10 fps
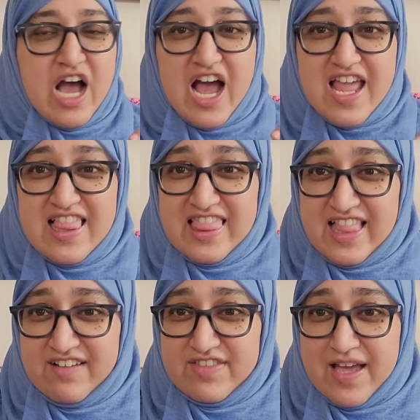I
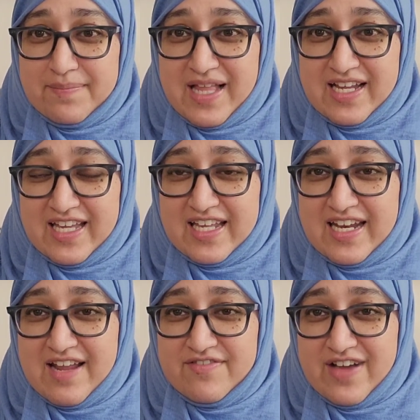love that blanket
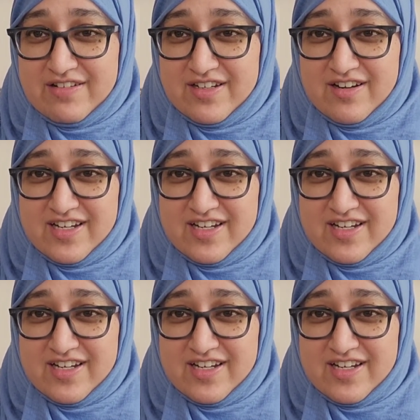and I found it